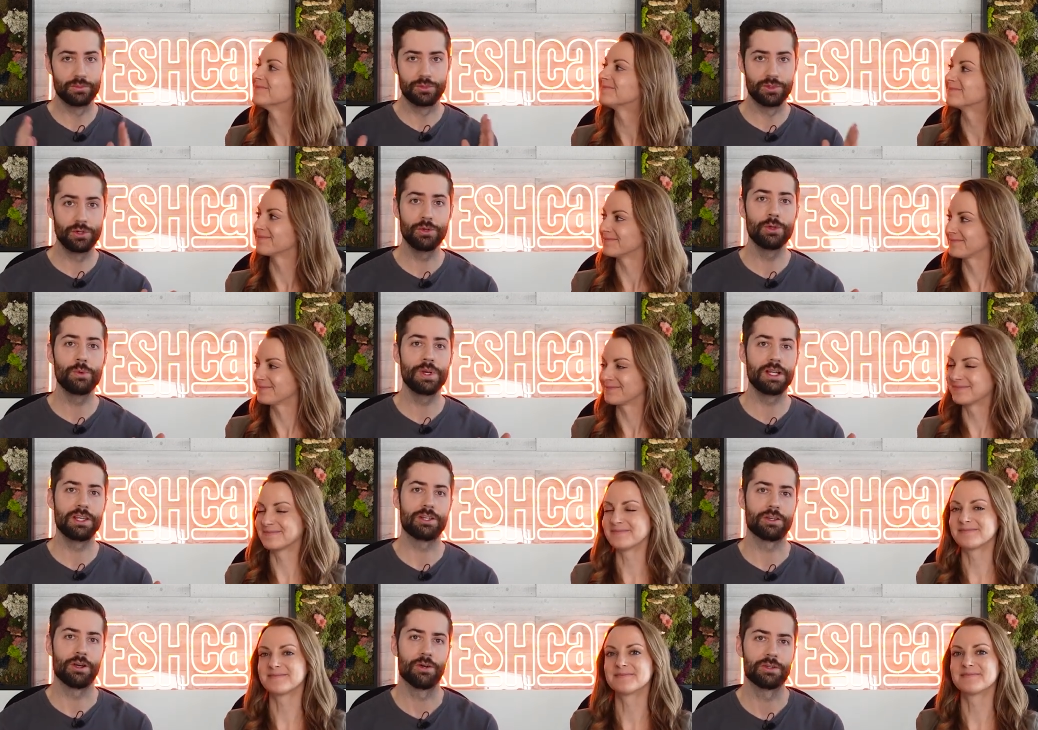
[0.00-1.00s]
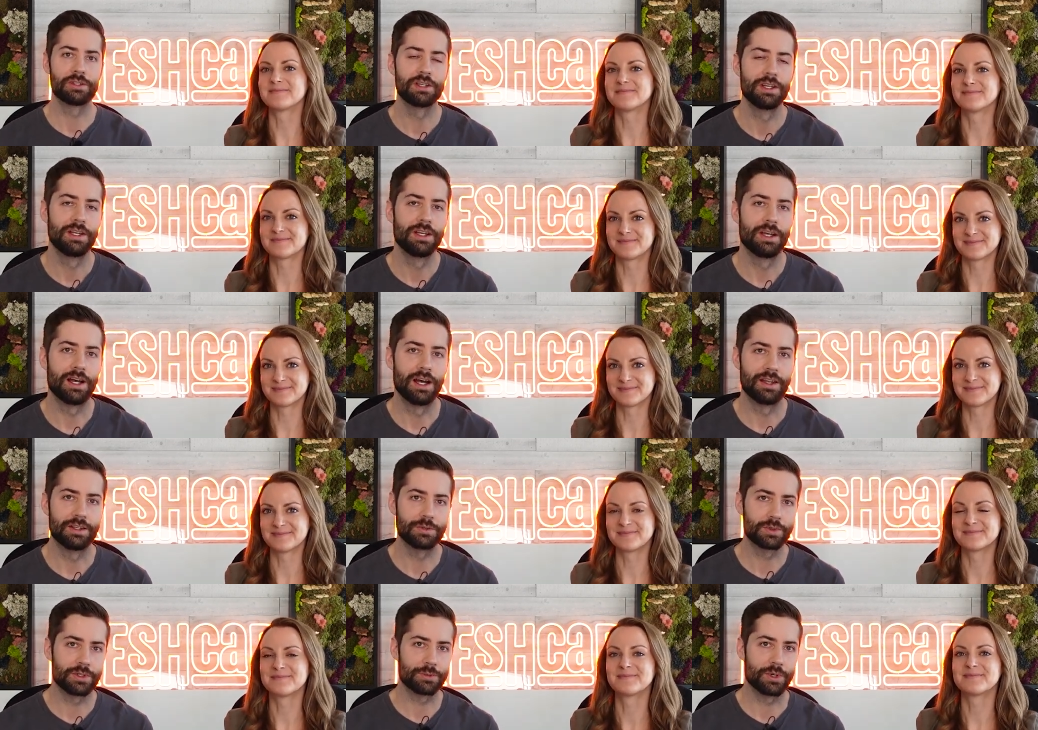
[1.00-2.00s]
Speaker 1: two new weekly shows. Uh,
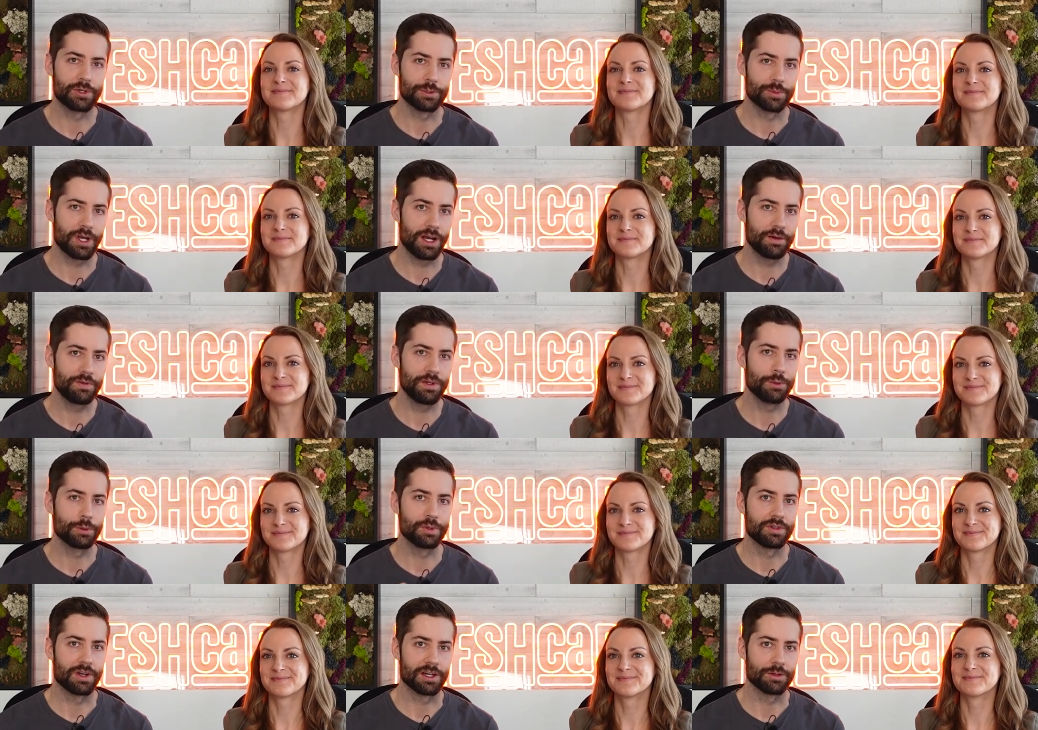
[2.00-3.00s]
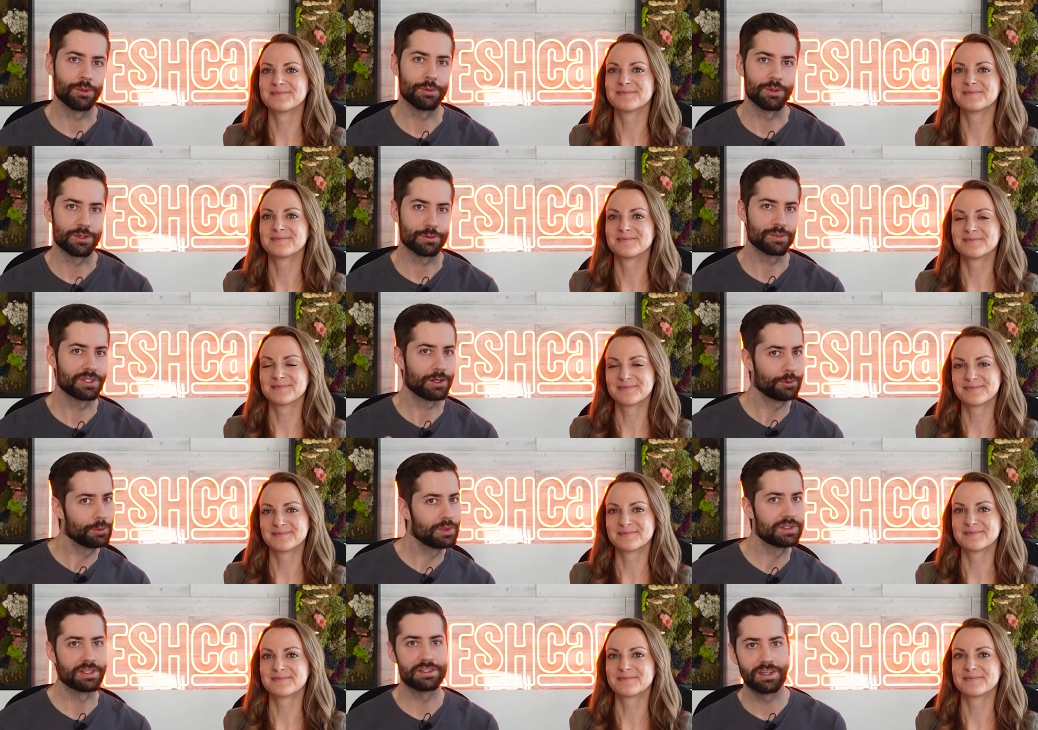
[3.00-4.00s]
this one is Mushroom Coffee, where we talk about mushroom
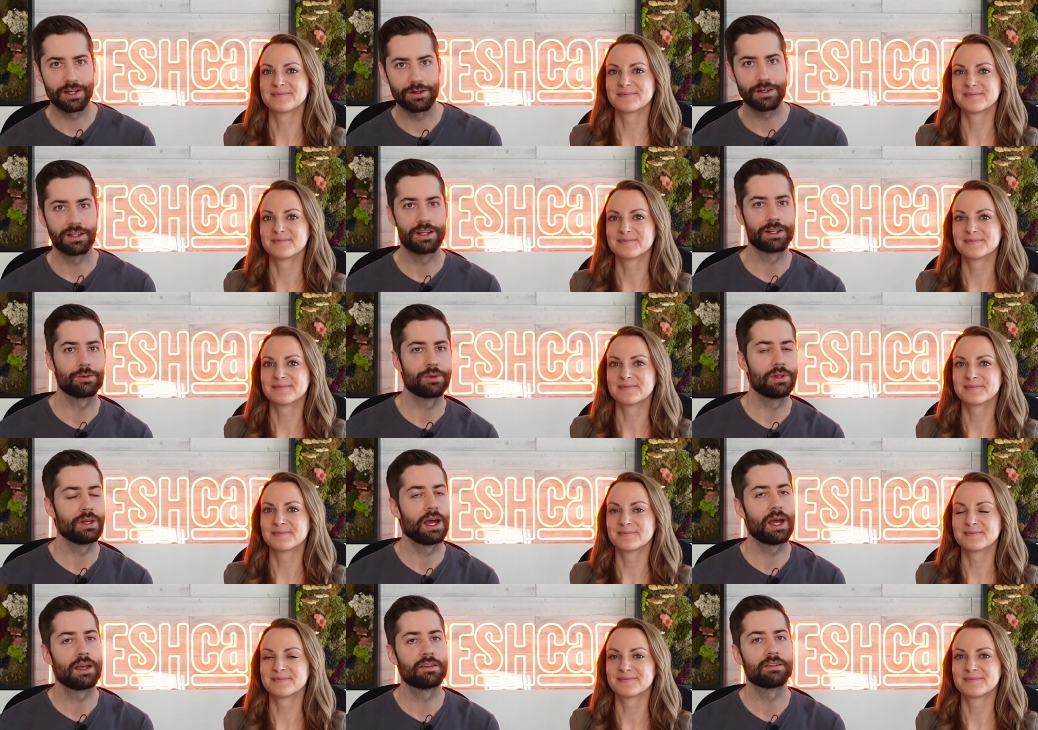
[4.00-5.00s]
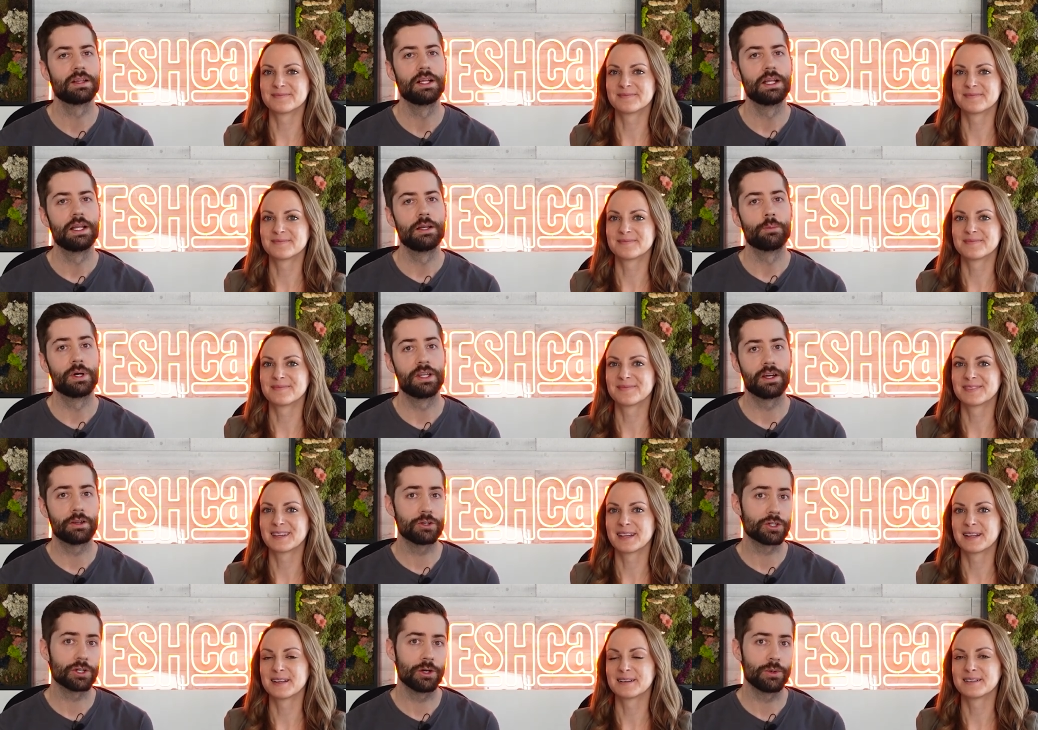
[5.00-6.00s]
supplements, et cetera, connect with you guys. But the
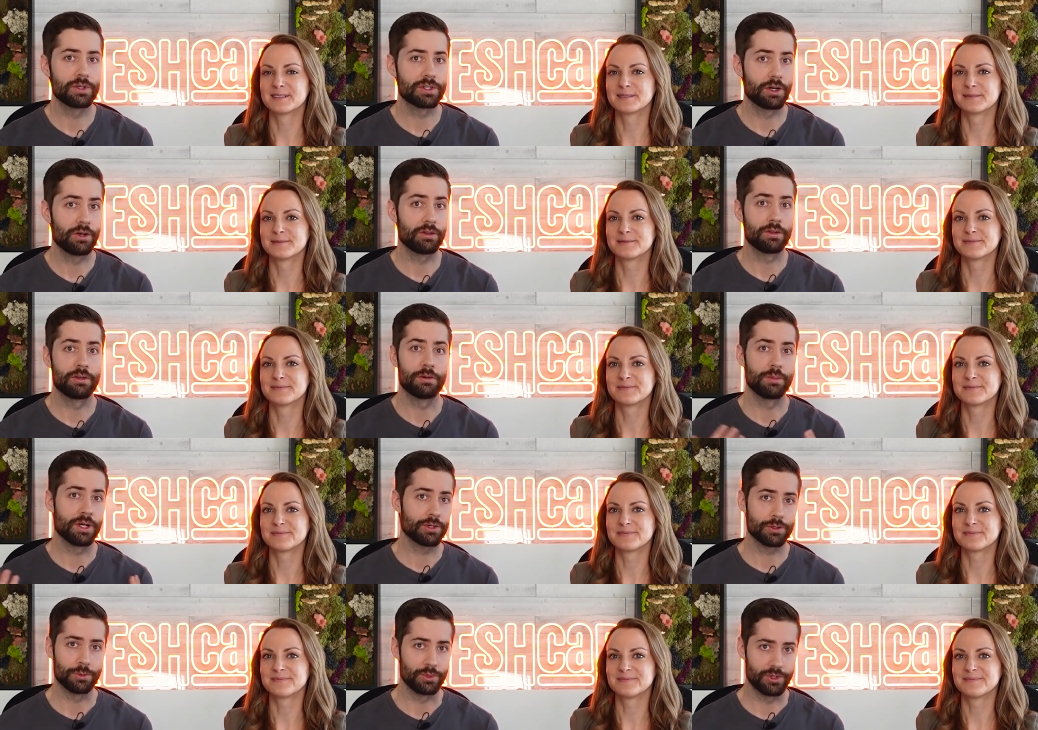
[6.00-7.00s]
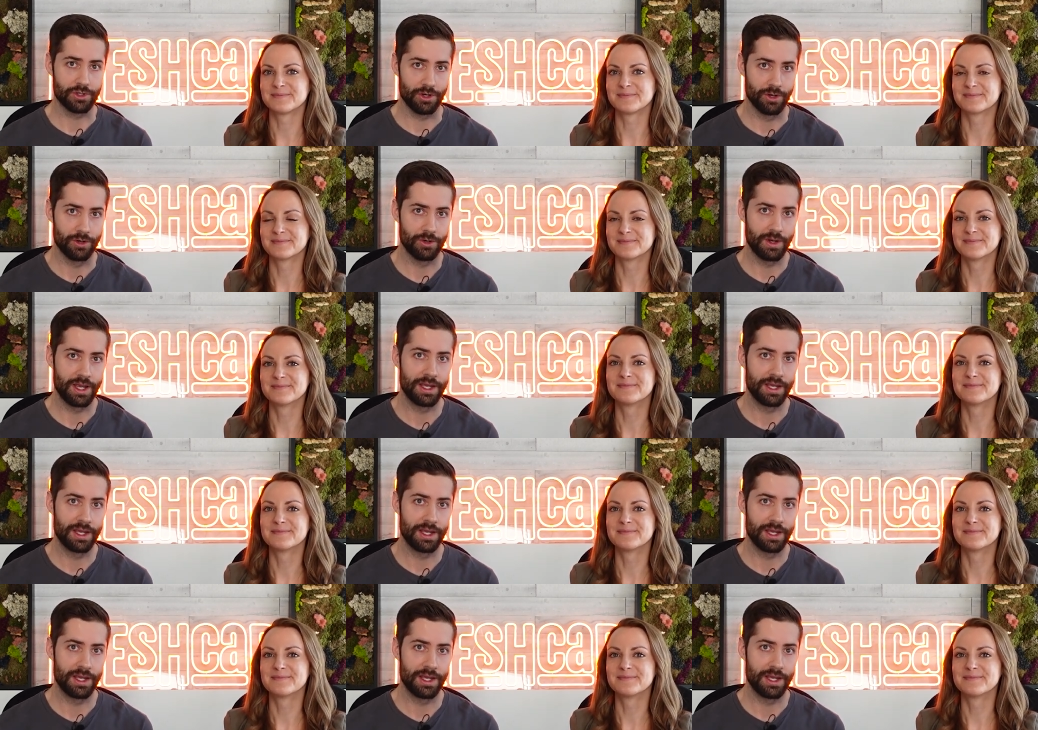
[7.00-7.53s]
other show is called The Mushroom Show,